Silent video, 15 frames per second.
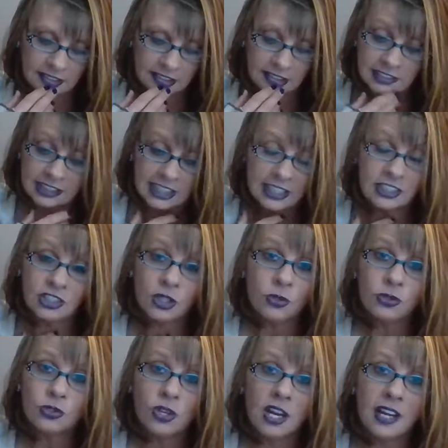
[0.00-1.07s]
They're saying, don't
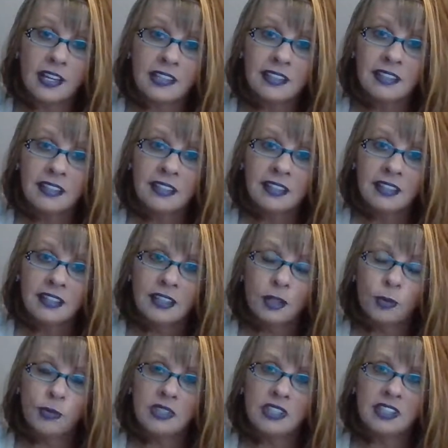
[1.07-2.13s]
try
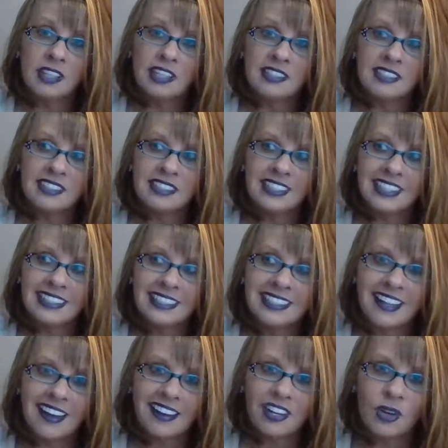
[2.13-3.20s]
because it's
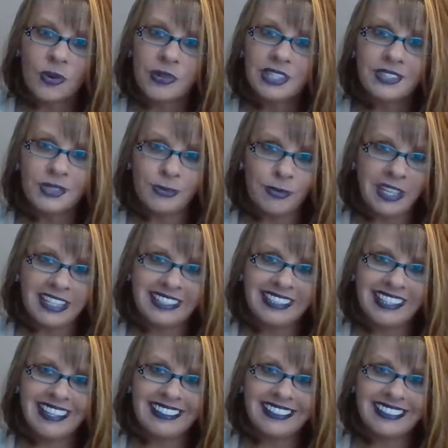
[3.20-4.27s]
not going to make
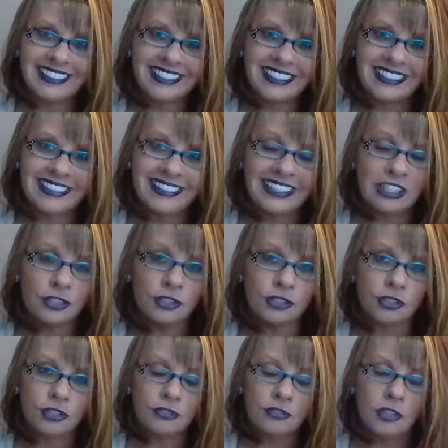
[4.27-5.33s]
sense. There's
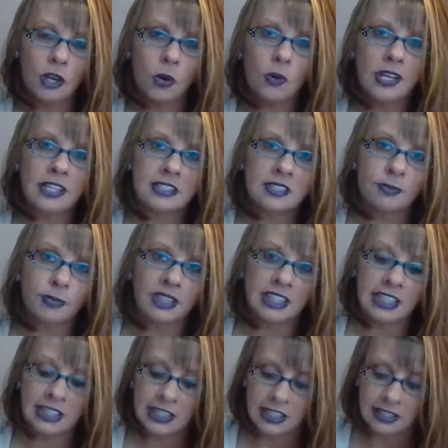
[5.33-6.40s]
no
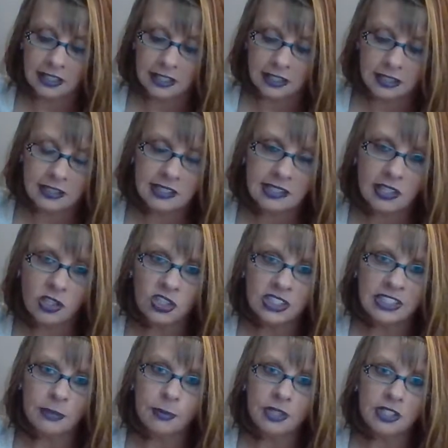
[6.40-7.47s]
explaining
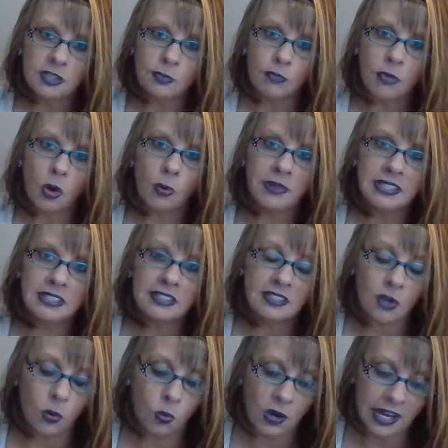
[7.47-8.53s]
serendipitous moments
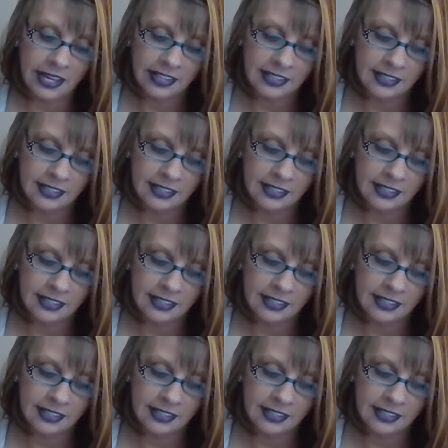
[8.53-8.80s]
away.